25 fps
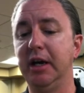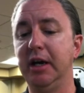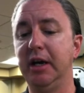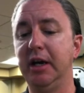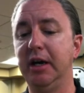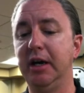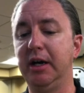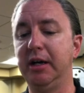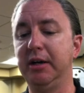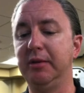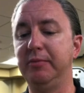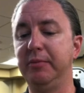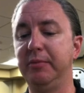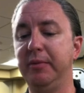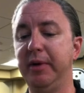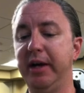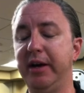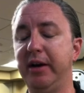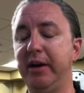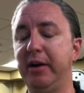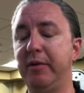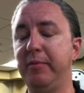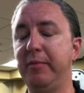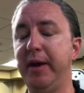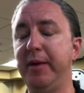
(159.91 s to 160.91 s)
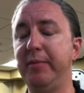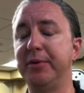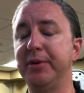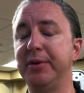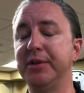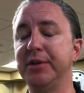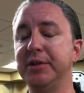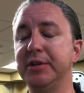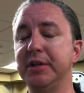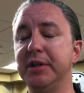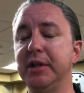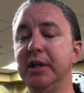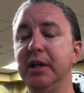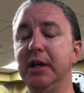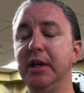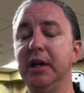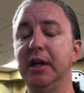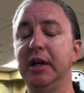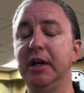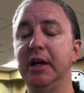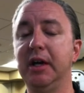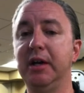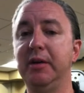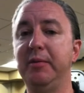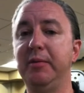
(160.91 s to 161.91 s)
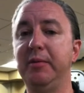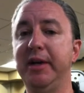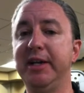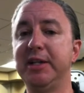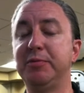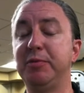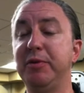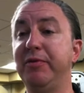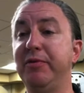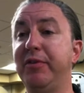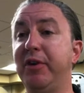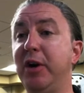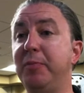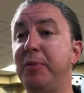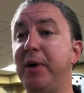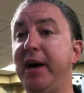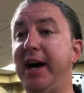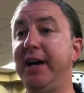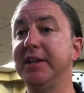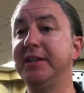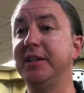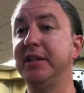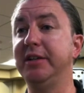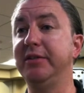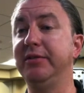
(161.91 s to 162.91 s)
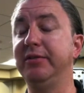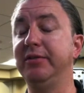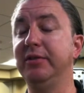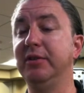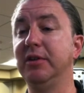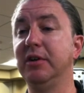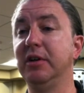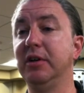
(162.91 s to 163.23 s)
and our members, has been very positive.